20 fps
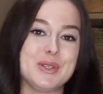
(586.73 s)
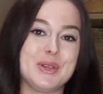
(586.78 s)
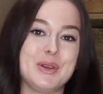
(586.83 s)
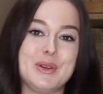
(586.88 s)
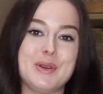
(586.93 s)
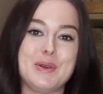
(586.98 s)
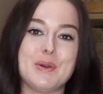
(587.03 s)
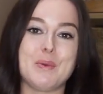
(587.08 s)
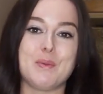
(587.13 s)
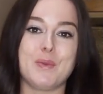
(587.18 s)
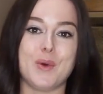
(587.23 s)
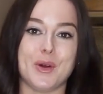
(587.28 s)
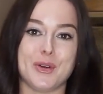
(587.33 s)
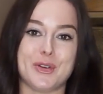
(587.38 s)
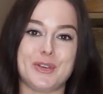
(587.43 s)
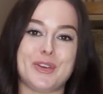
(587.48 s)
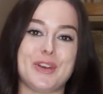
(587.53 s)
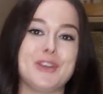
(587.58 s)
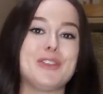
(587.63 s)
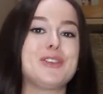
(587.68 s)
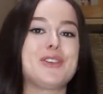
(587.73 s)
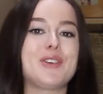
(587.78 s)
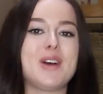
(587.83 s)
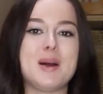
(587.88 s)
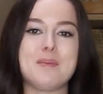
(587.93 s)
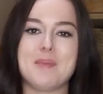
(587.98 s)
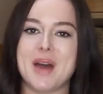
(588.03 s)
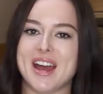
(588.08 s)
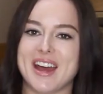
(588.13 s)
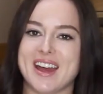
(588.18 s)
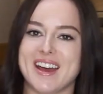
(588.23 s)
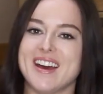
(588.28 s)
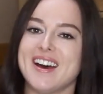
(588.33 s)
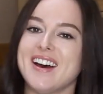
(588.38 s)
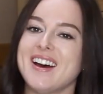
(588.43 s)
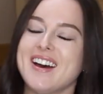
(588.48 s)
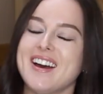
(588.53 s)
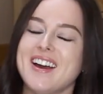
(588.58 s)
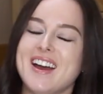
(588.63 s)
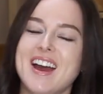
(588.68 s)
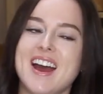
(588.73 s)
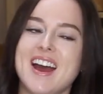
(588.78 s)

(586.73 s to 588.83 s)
to wash and dry my hair.